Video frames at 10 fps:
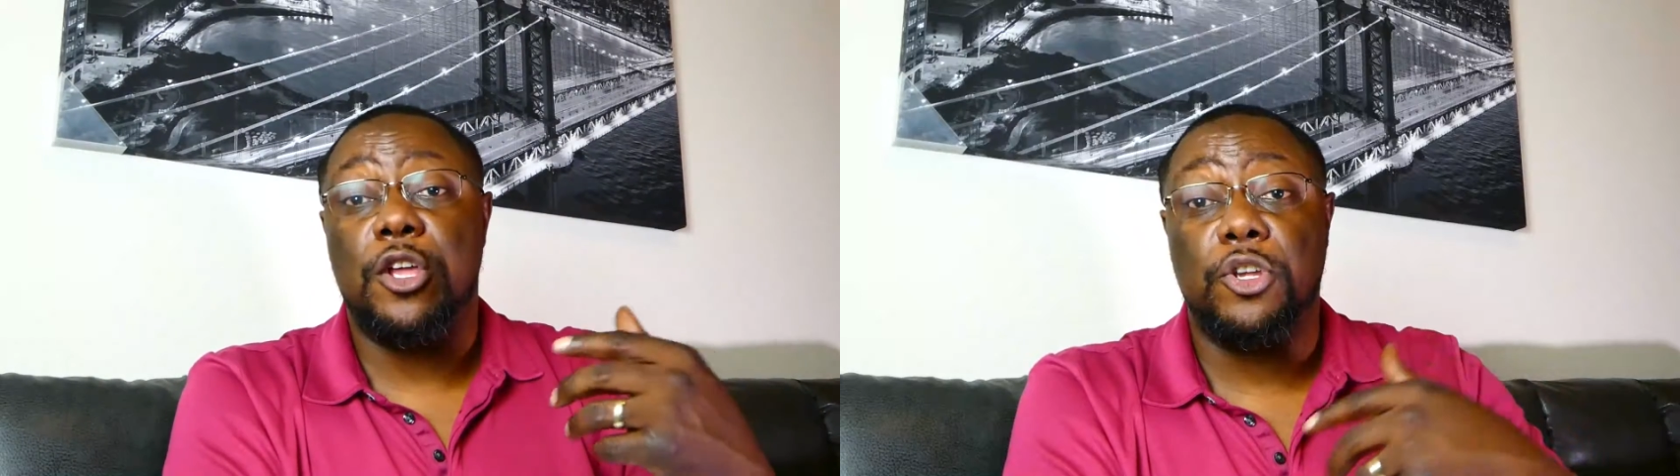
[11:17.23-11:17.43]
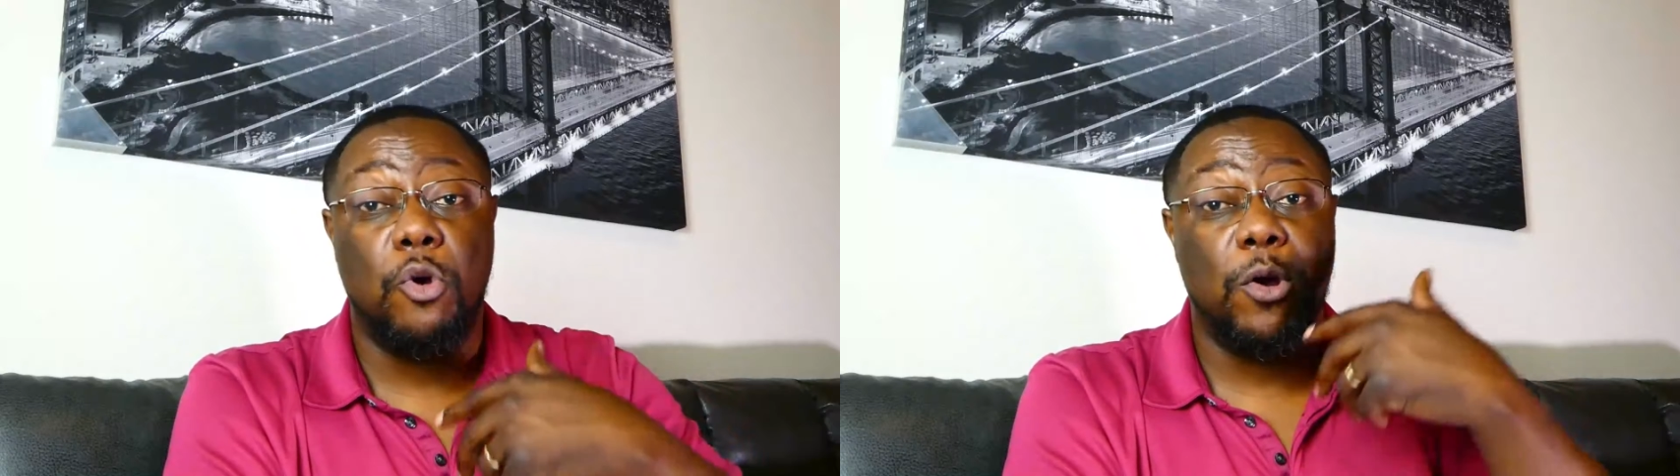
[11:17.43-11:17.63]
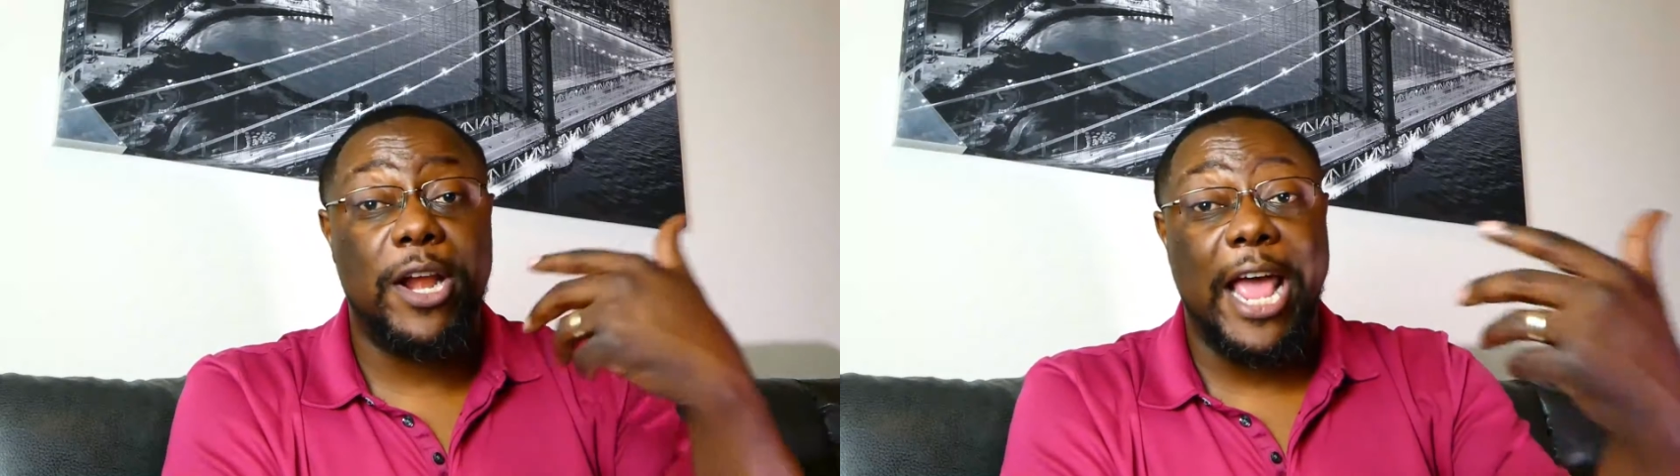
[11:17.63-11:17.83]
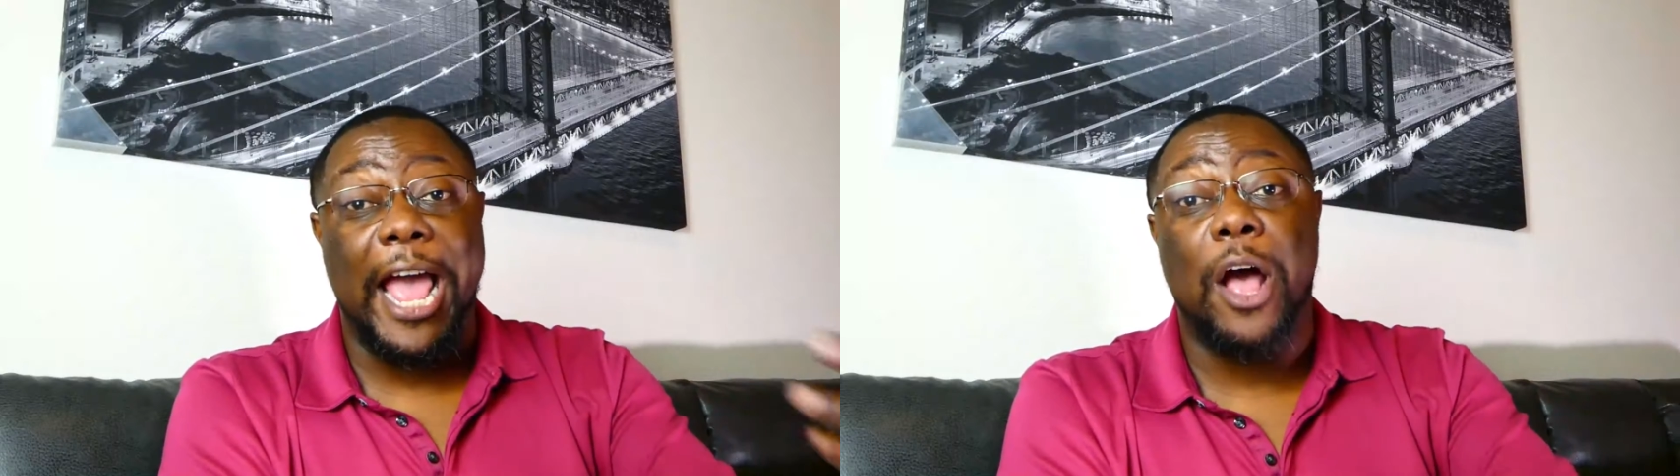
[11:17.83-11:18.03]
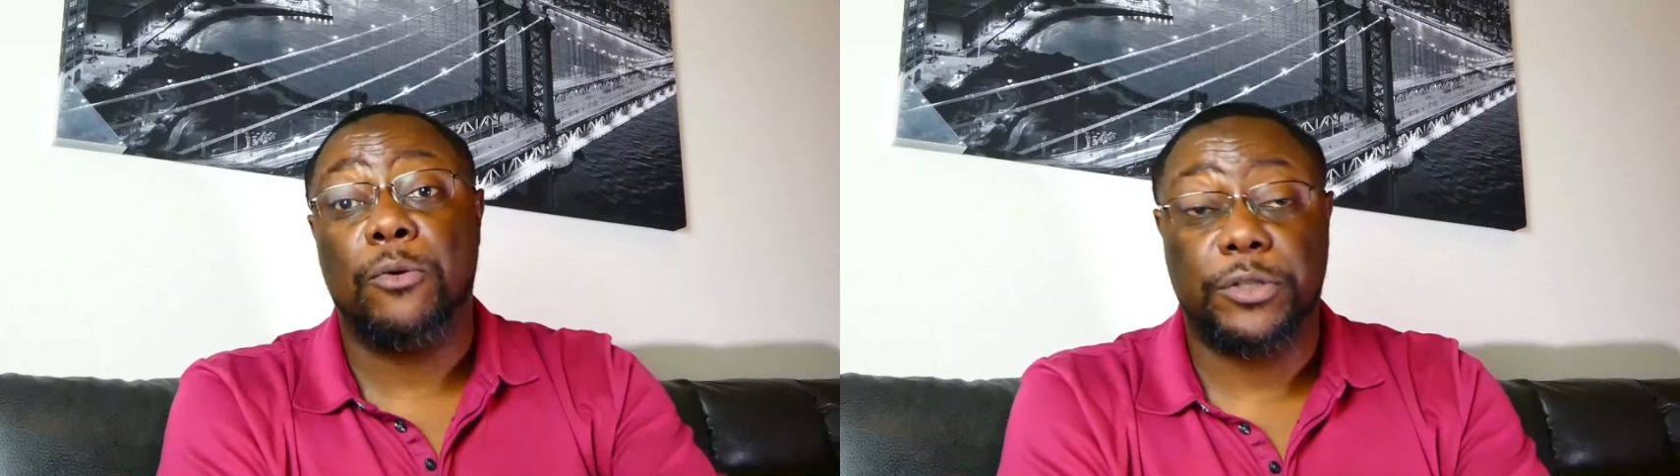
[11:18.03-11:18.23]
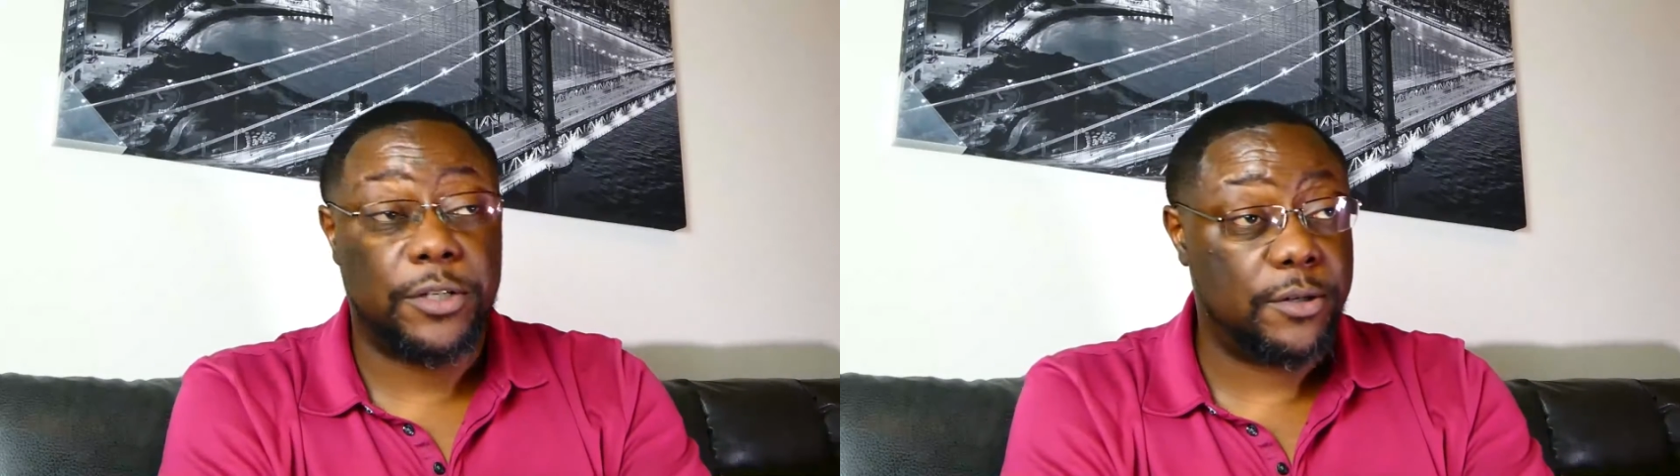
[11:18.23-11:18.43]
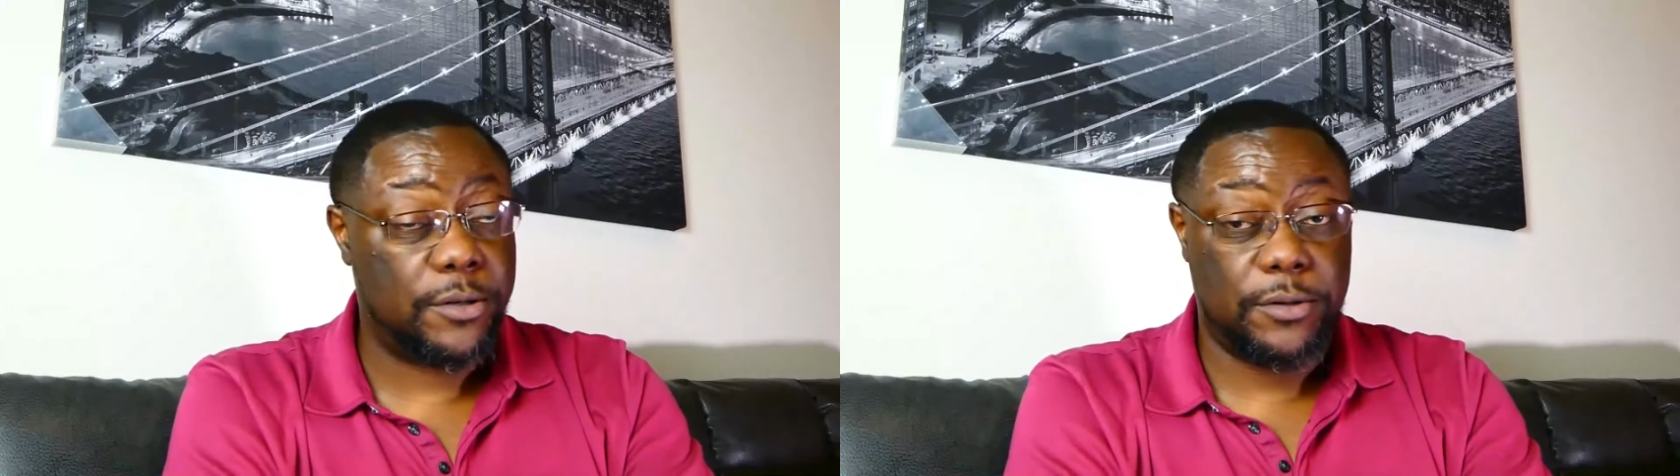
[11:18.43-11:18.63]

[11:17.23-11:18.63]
going out